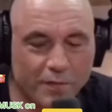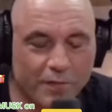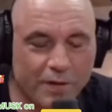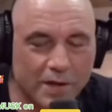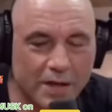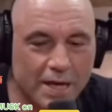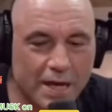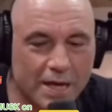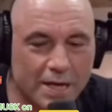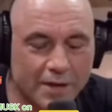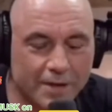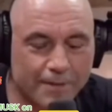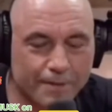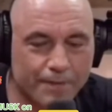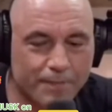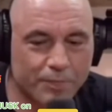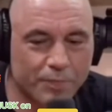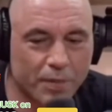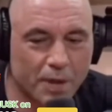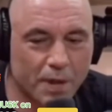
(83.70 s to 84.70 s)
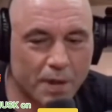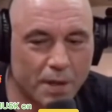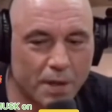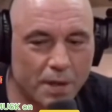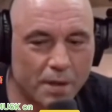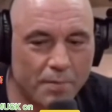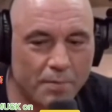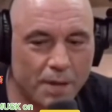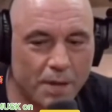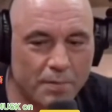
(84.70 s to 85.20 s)
like
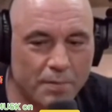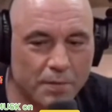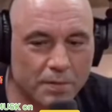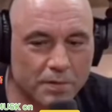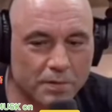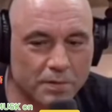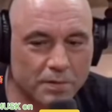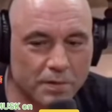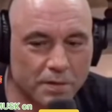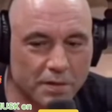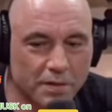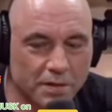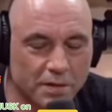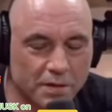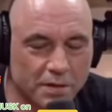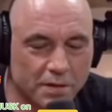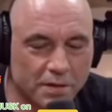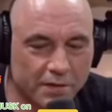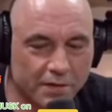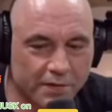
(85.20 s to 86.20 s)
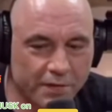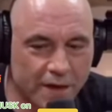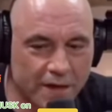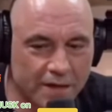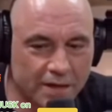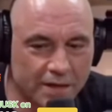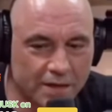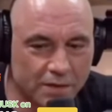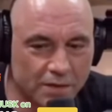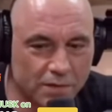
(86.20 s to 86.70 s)
people
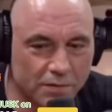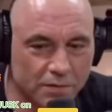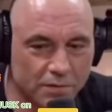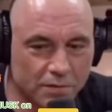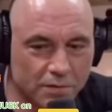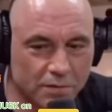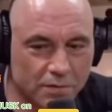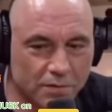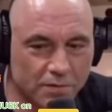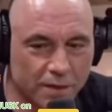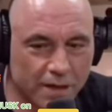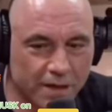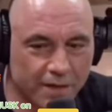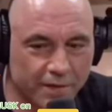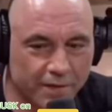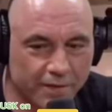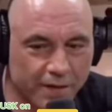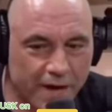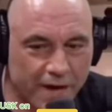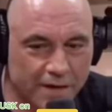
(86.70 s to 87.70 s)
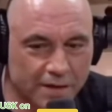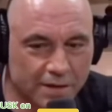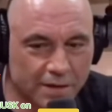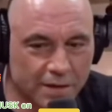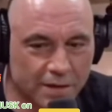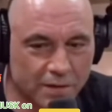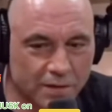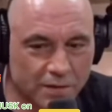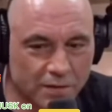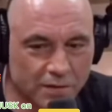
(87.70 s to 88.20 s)
define you by the fact that
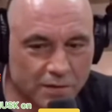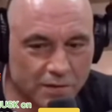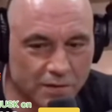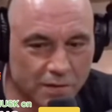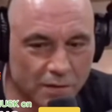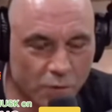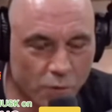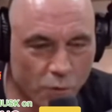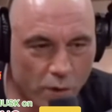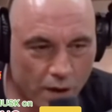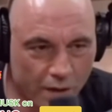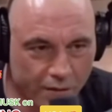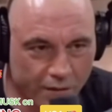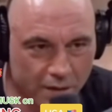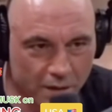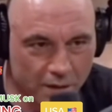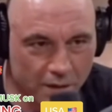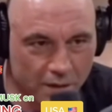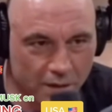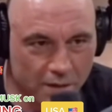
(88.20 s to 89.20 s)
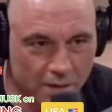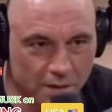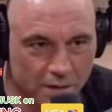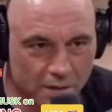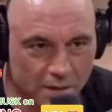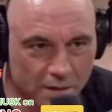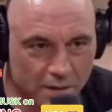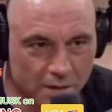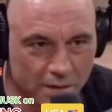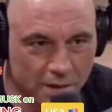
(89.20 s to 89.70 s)
you're wealthy
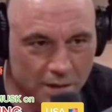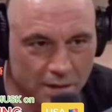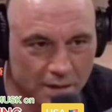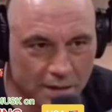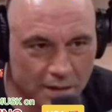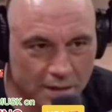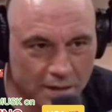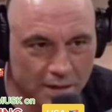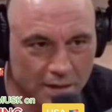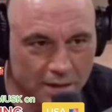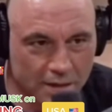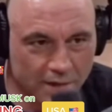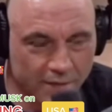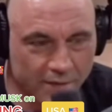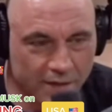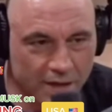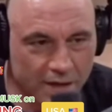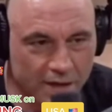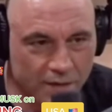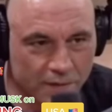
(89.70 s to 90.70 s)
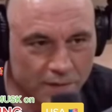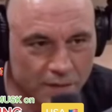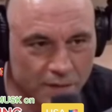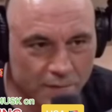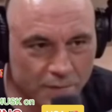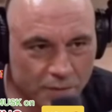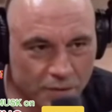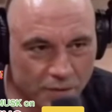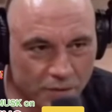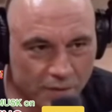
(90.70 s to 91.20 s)
and that they define you in a
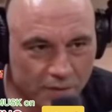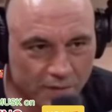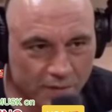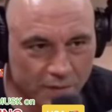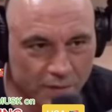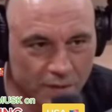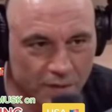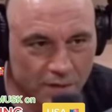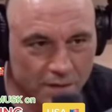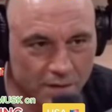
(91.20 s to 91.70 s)
pejorative way?